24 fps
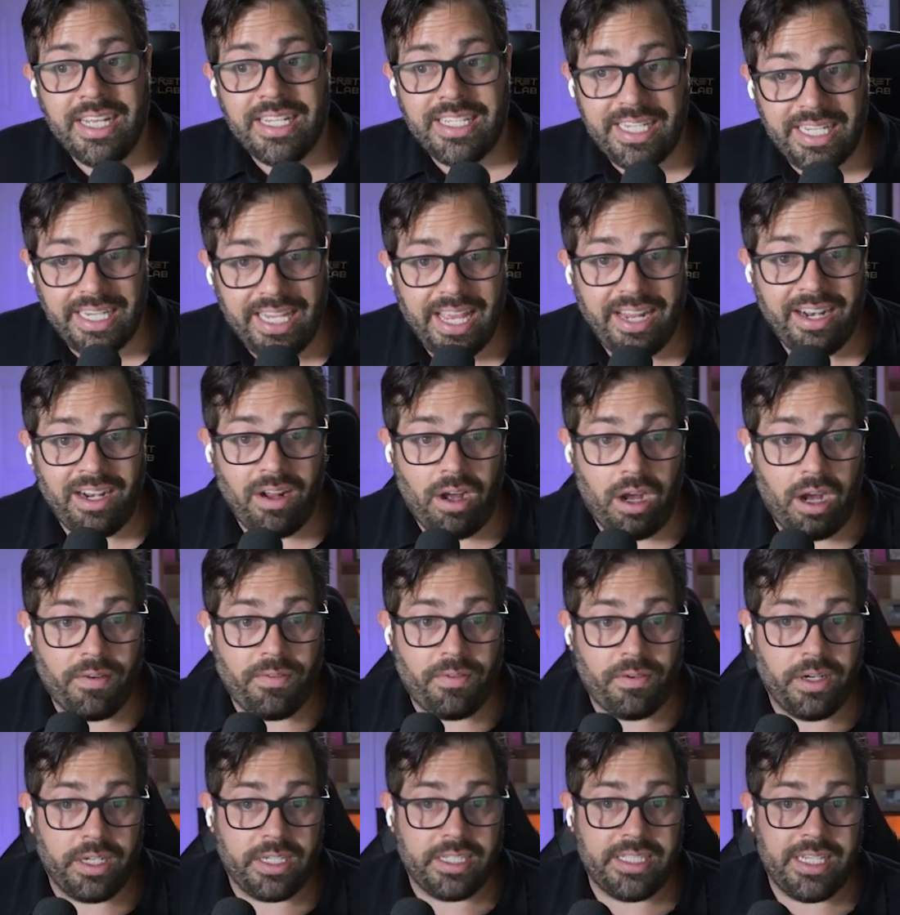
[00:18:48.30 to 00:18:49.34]
to get an
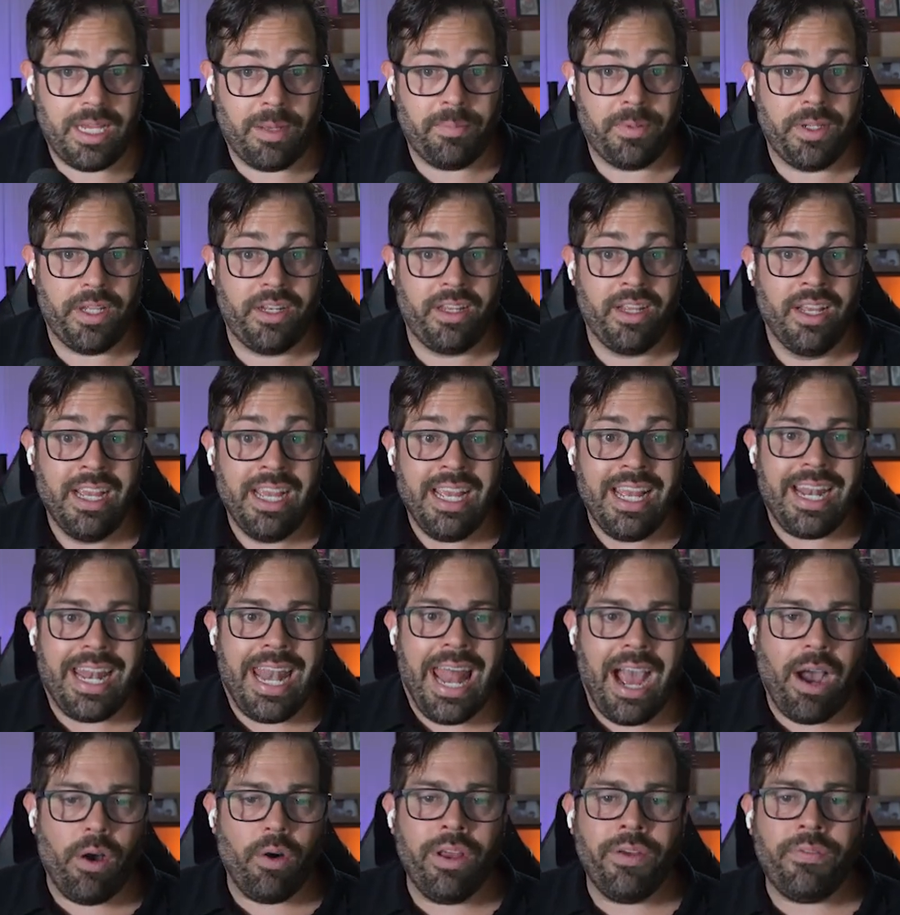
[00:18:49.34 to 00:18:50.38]
offer accepted.
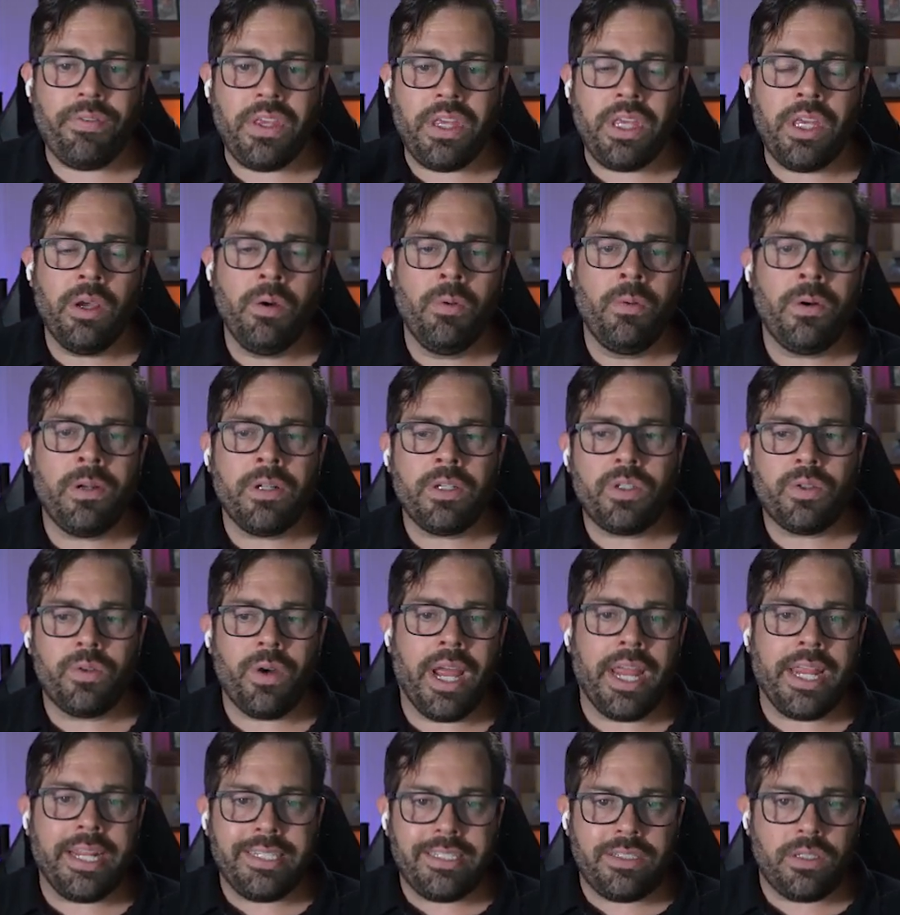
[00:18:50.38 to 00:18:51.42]
Now, if you were to
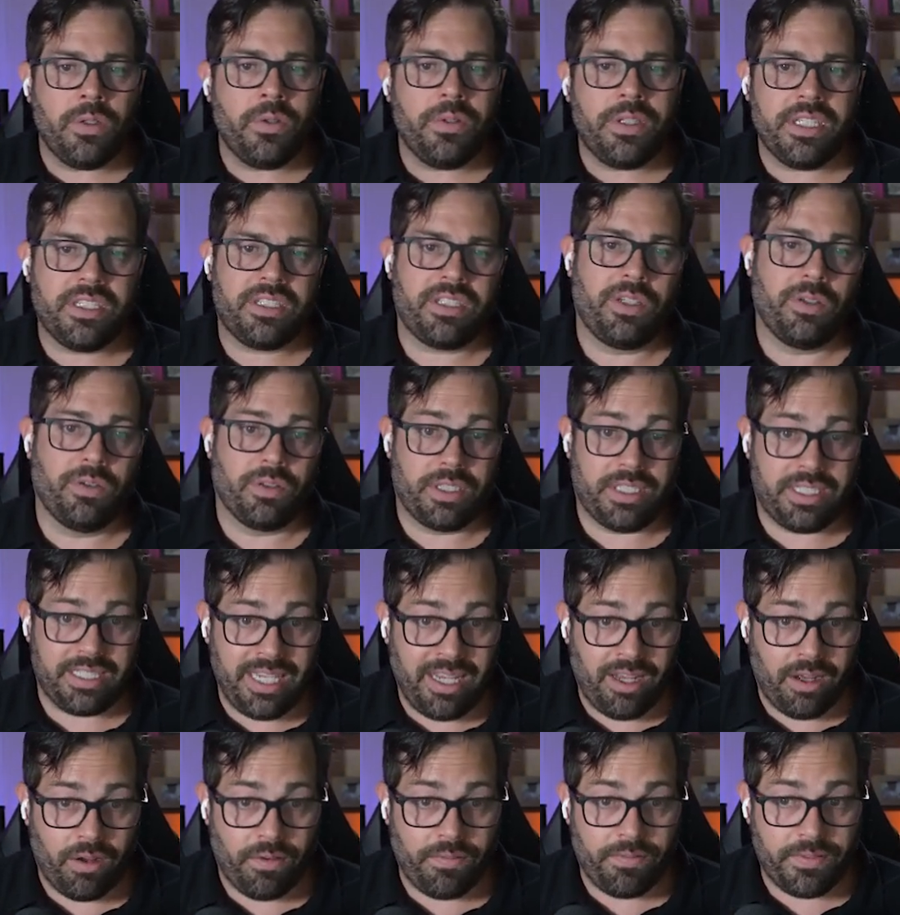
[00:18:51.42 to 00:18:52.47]
try and do this
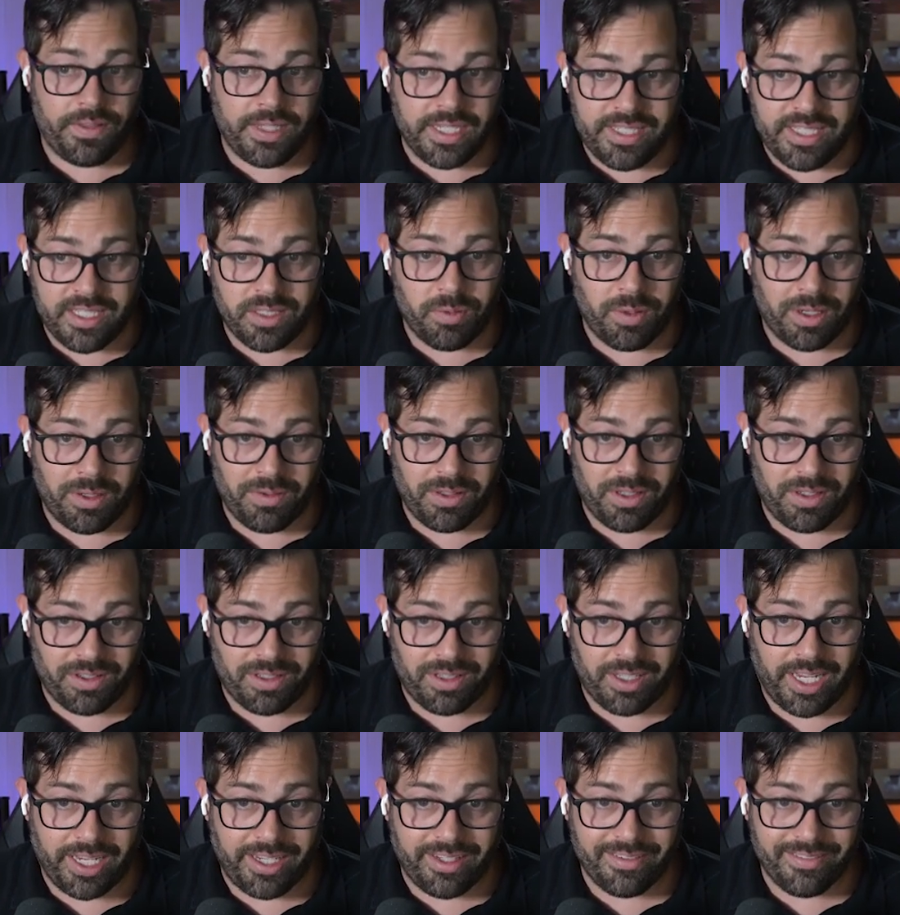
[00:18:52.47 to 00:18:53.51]
yourself, this is what it would look
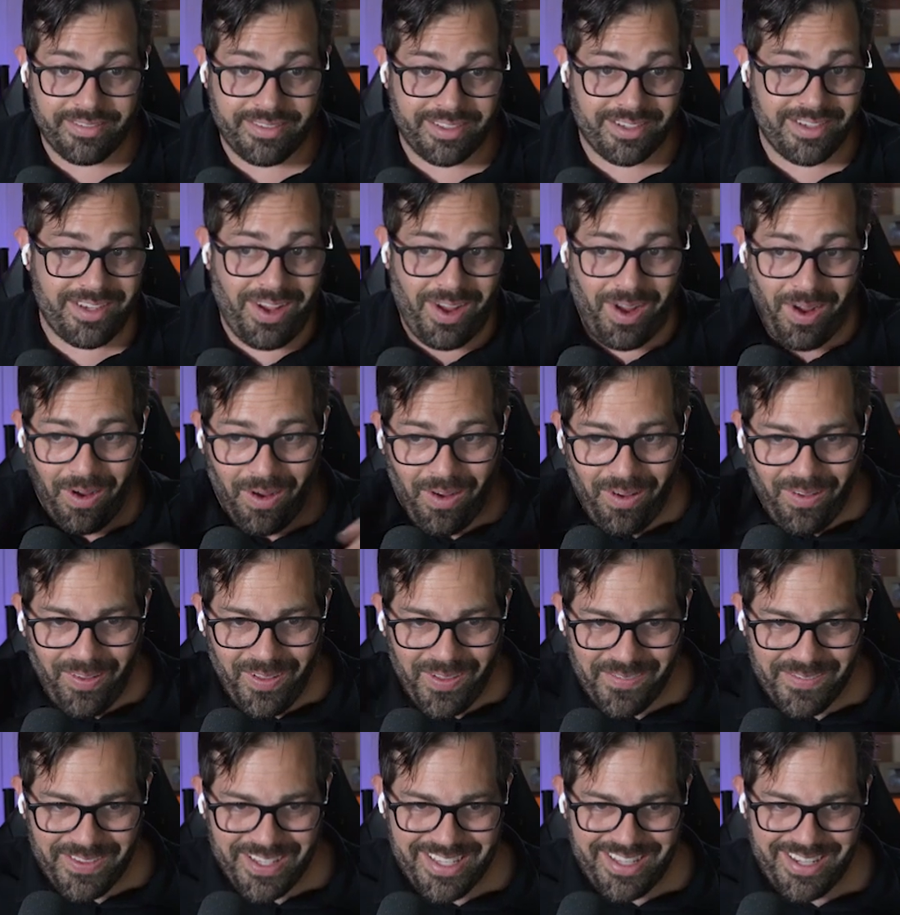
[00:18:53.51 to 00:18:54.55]
like. There's
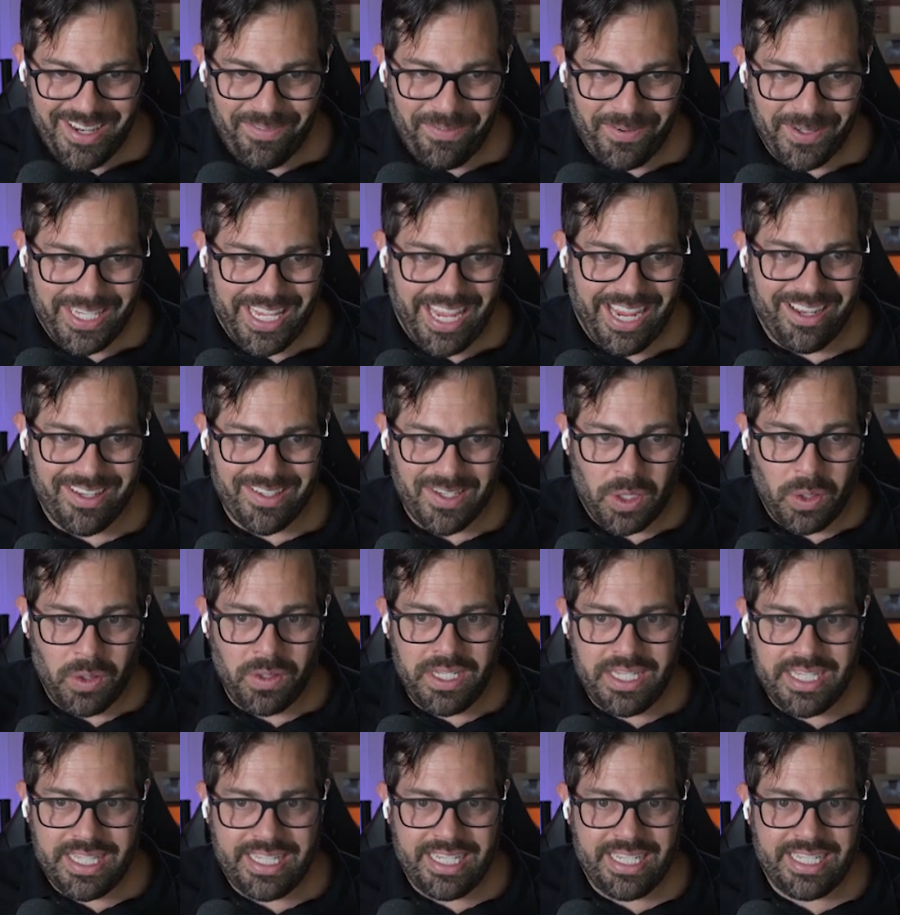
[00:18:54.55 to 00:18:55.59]
all of this different chaos, all
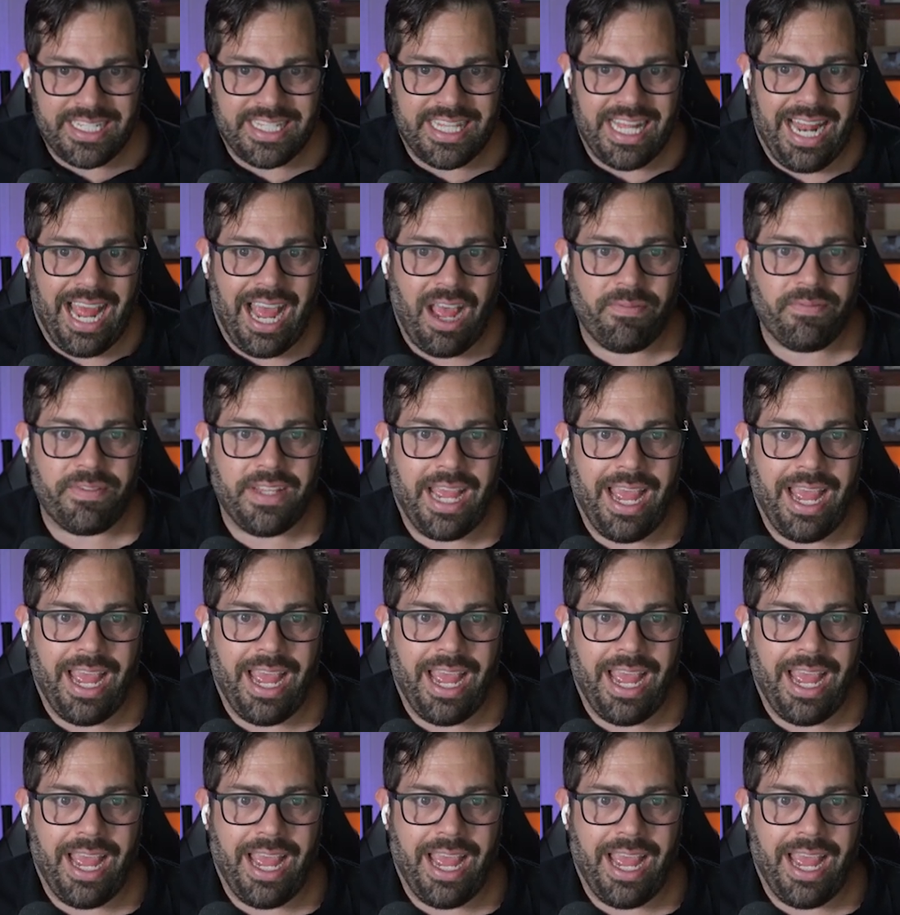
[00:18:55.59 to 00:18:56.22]
these things that have to